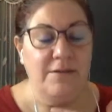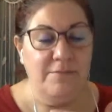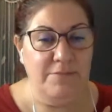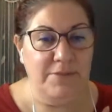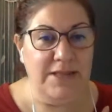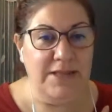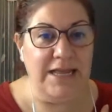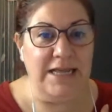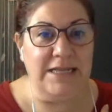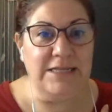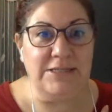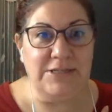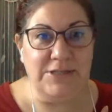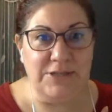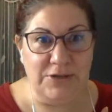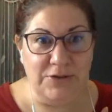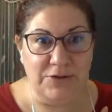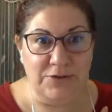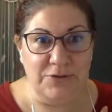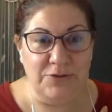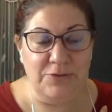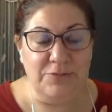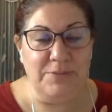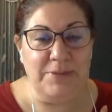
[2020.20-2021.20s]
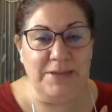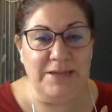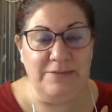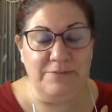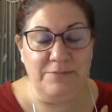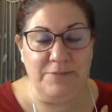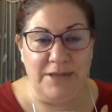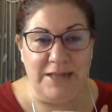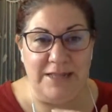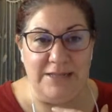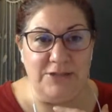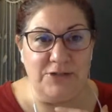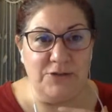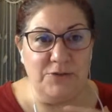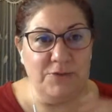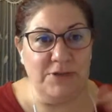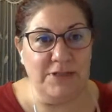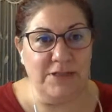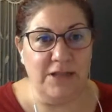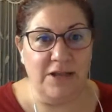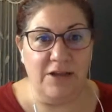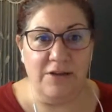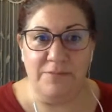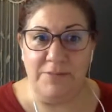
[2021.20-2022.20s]
bless you with
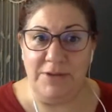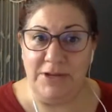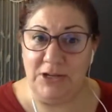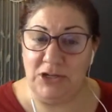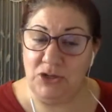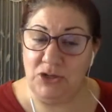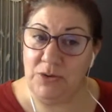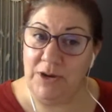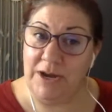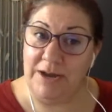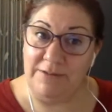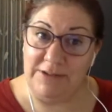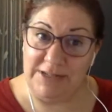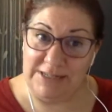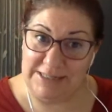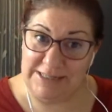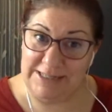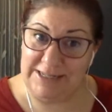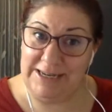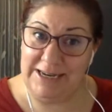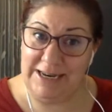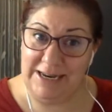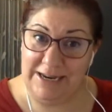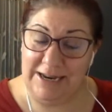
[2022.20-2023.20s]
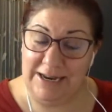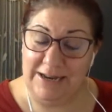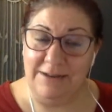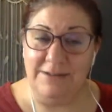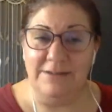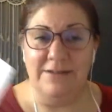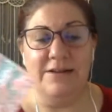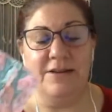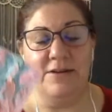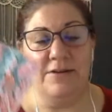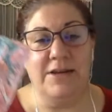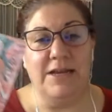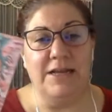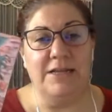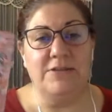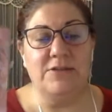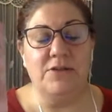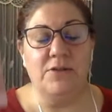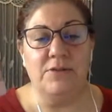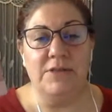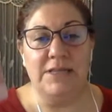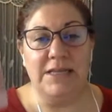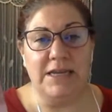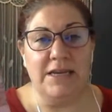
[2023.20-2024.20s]
love because you obviously need it. Okay, so
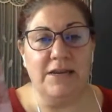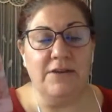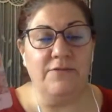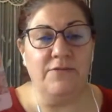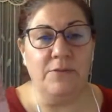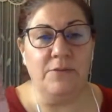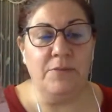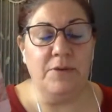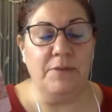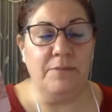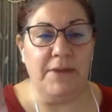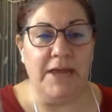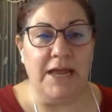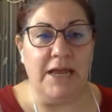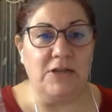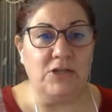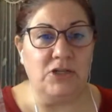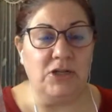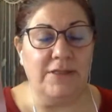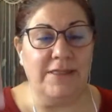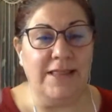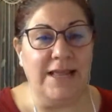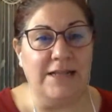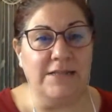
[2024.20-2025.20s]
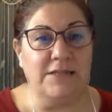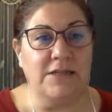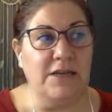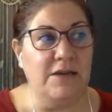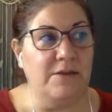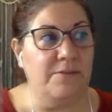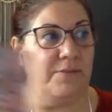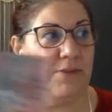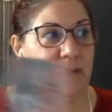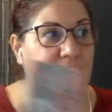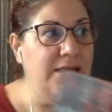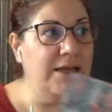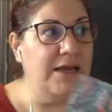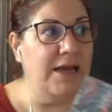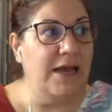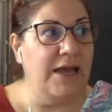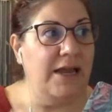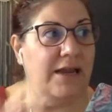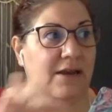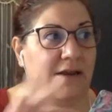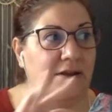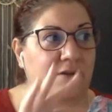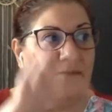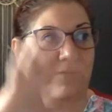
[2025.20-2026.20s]
leading from compassion, that's going to be
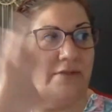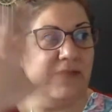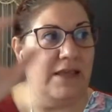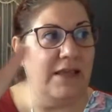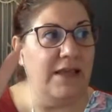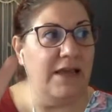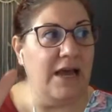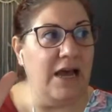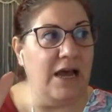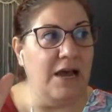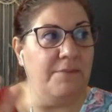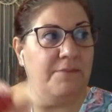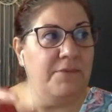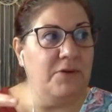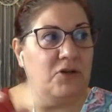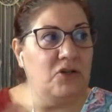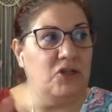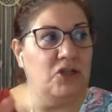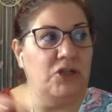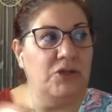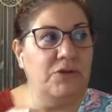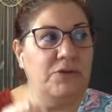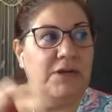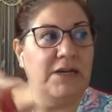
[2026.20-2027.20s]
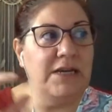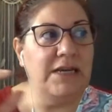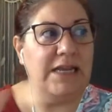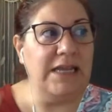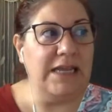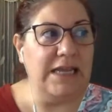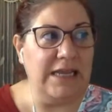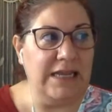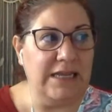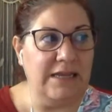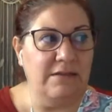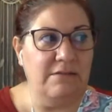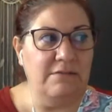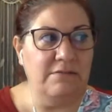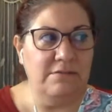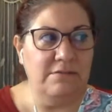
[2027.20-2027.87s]
kind of the opportunity,